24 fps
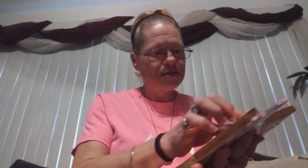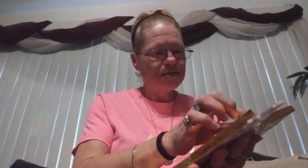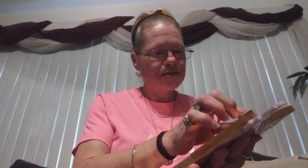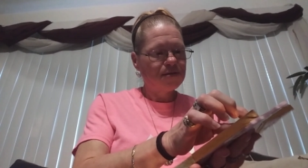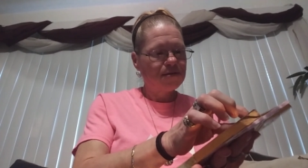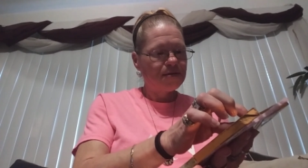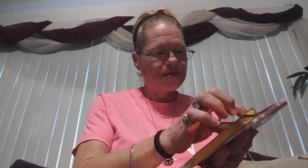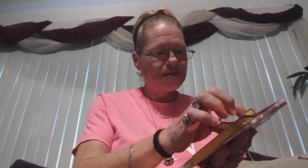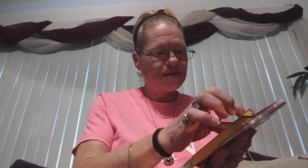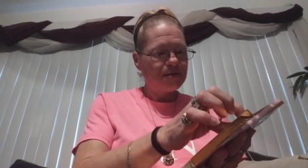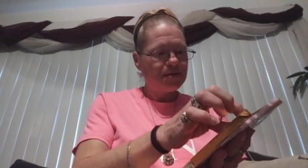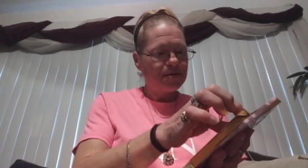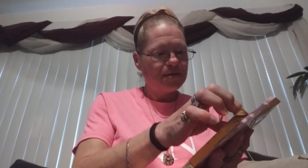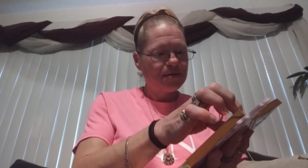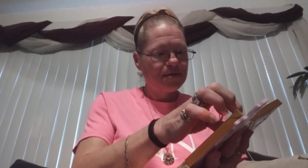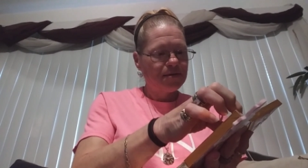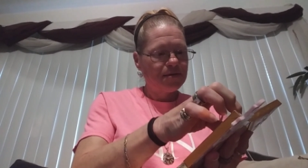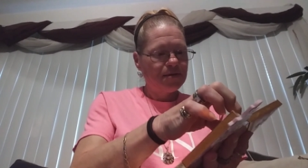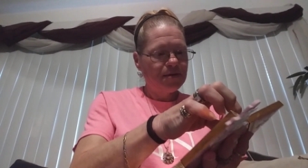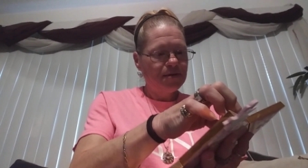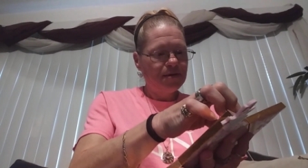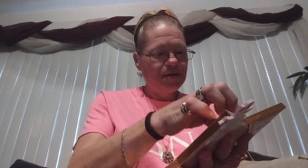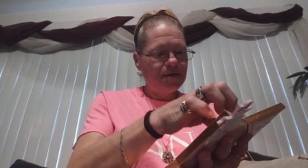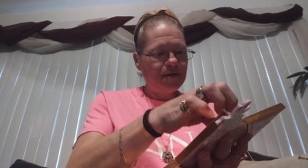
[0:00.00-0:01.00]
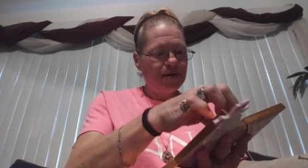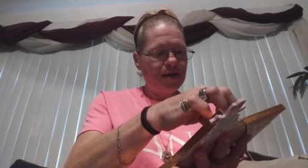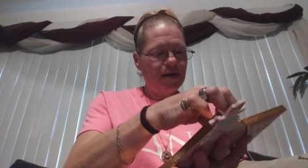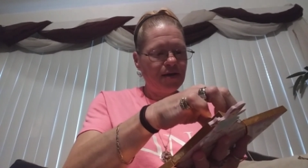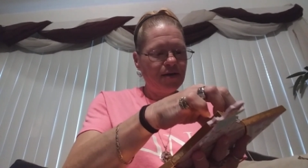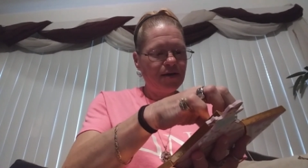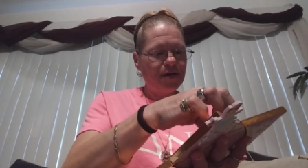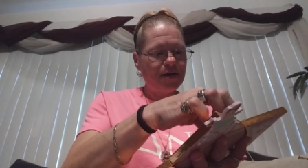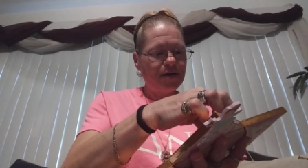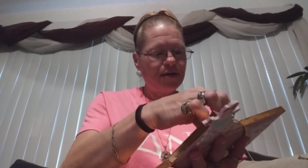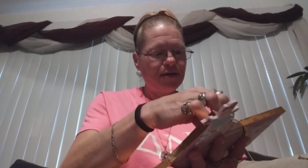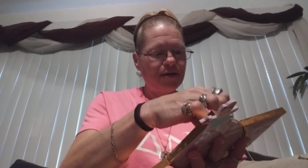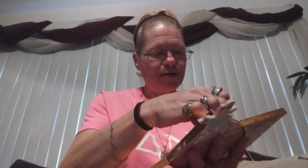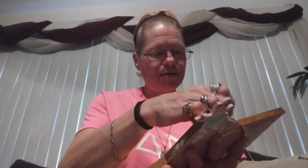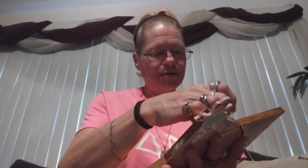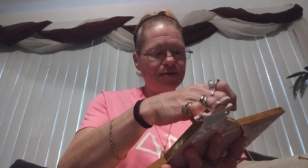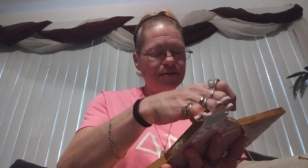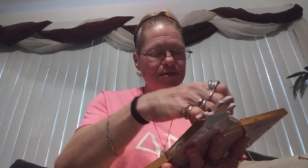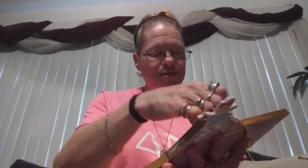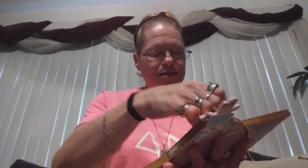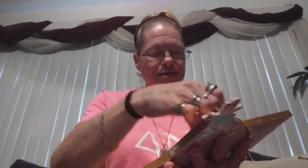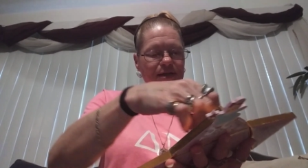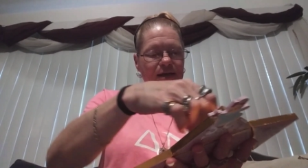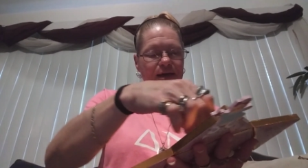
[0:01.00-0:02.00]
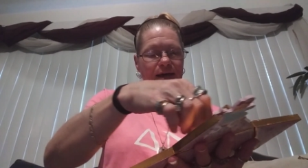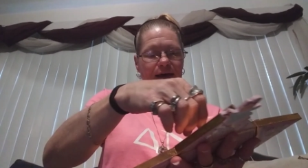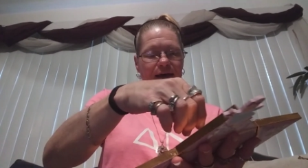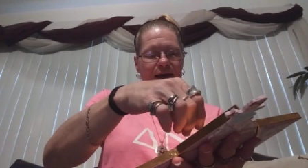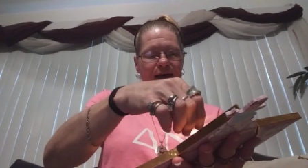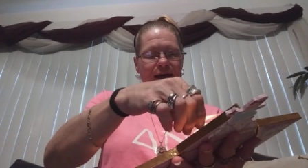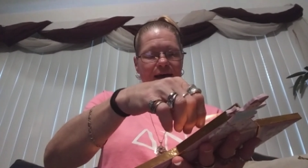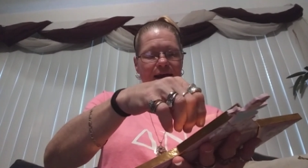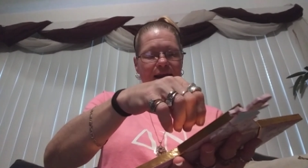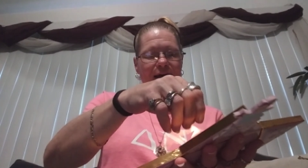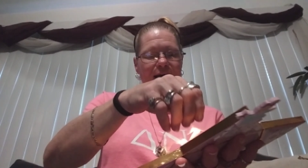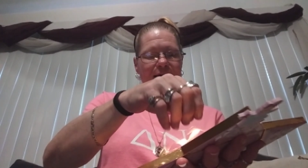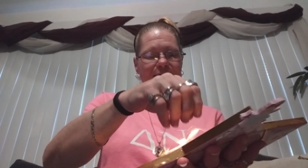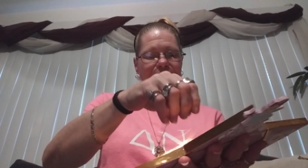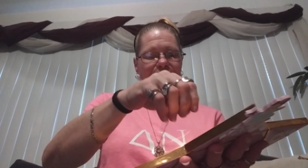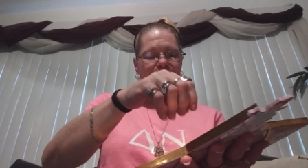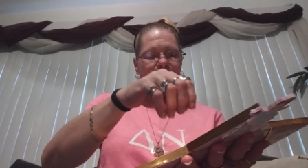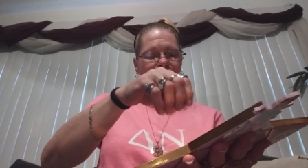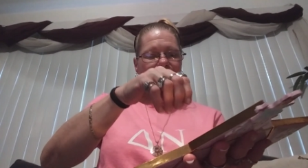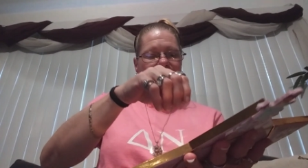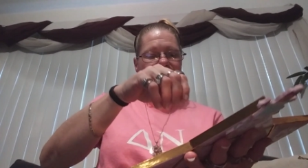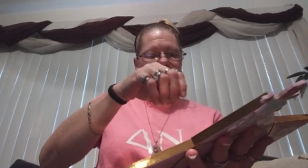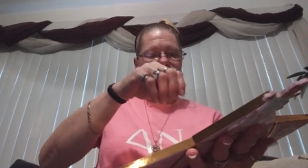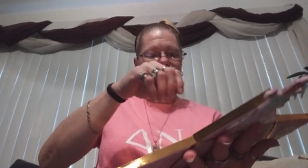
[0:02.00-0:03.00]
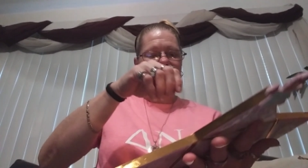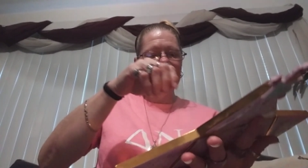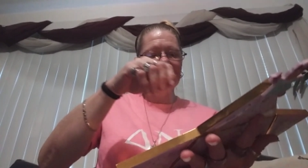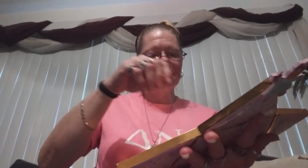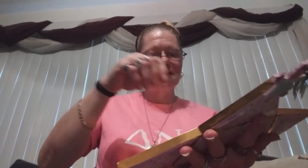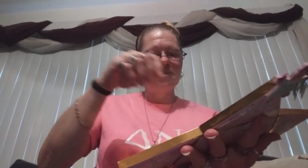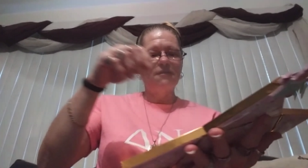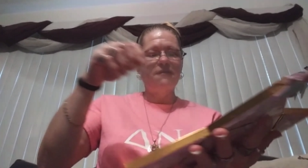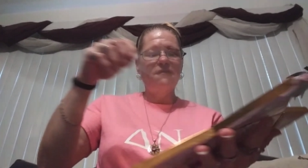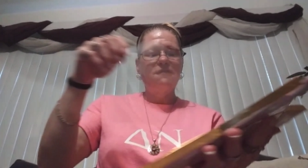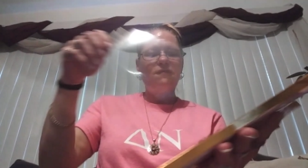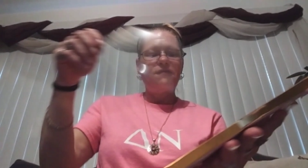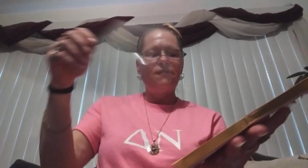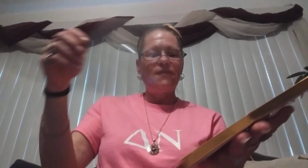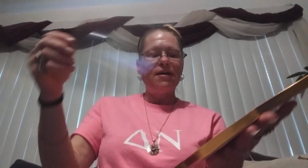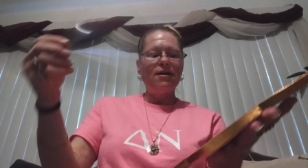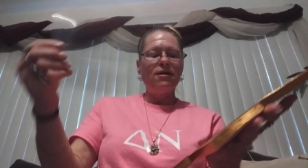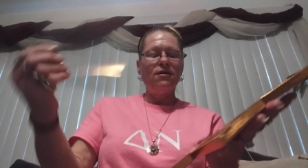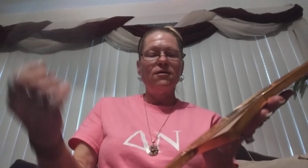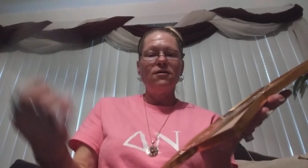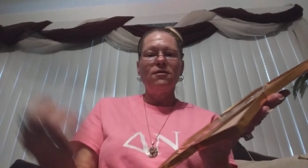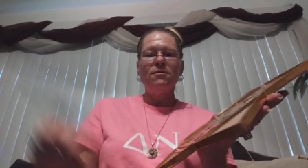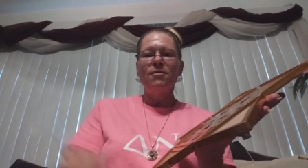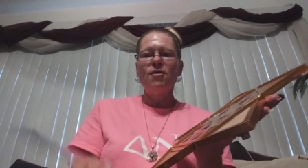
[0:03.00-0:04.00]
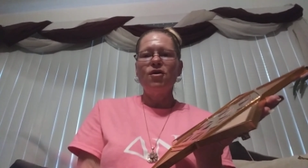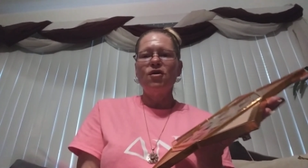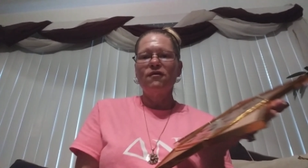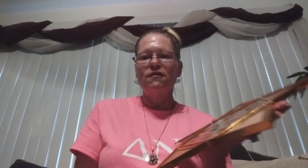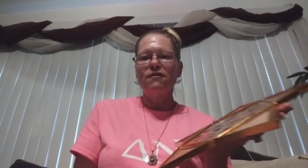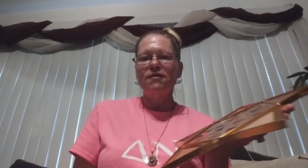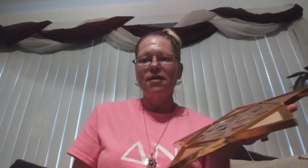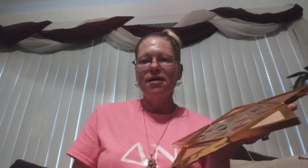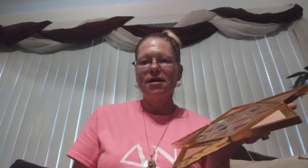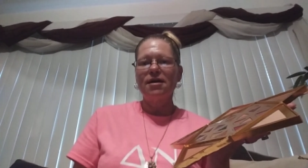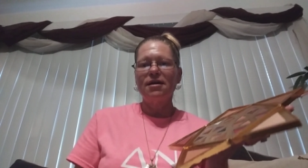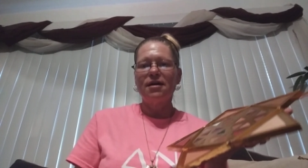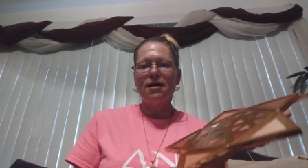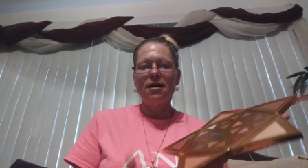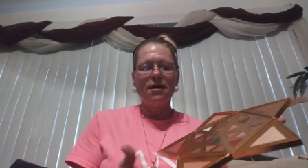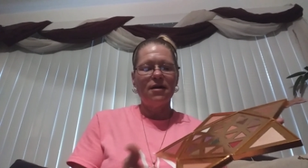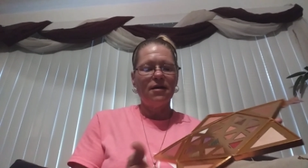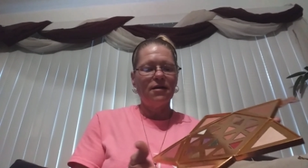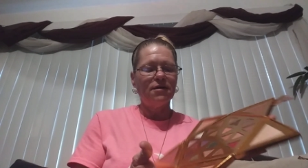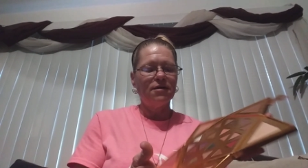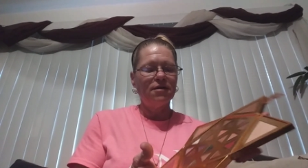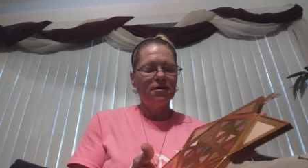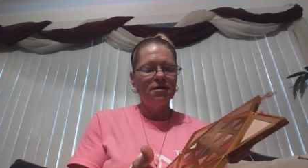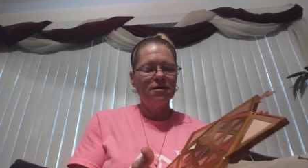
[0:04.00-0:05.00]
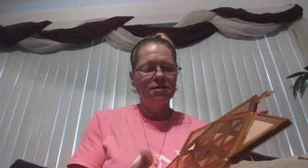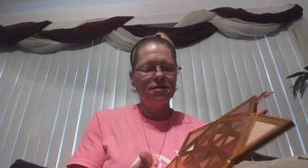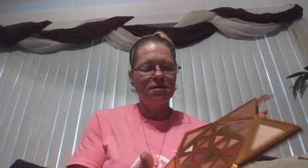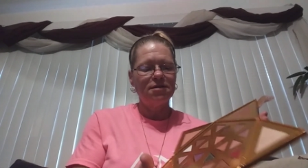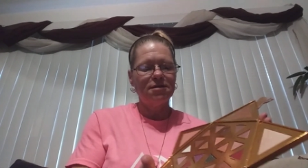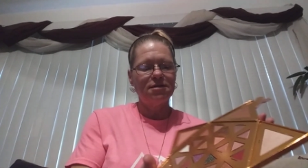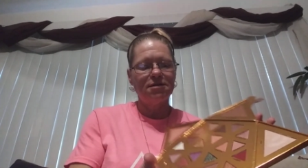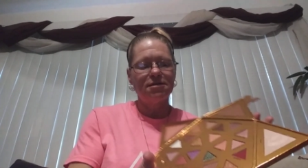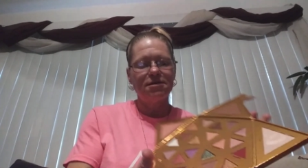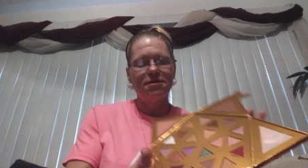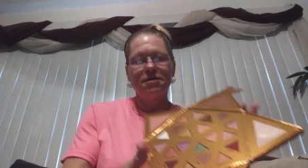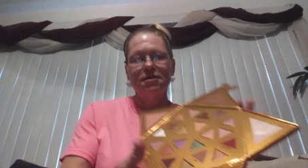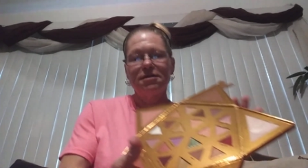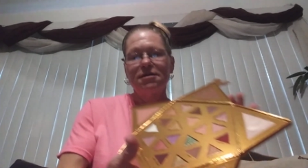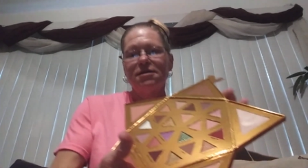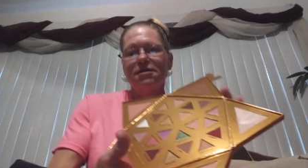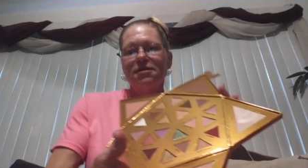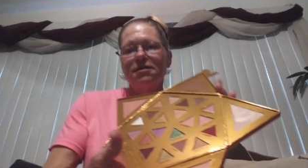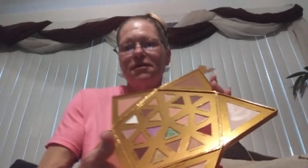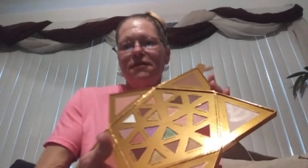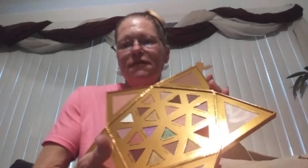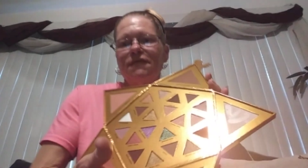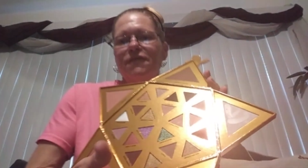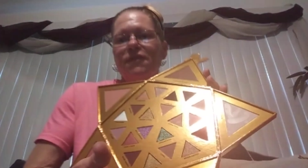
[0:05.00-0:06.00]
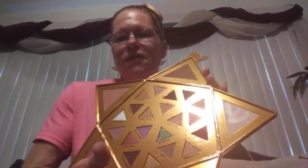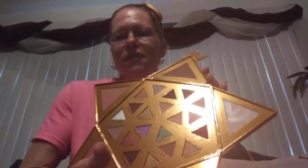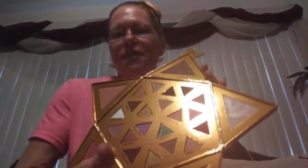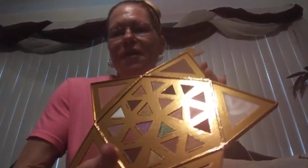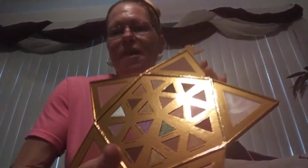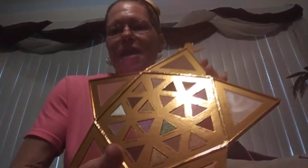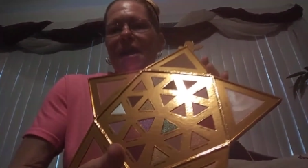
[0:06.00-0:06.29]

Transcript: what mean. There it goes. It has a protective film over the collars for the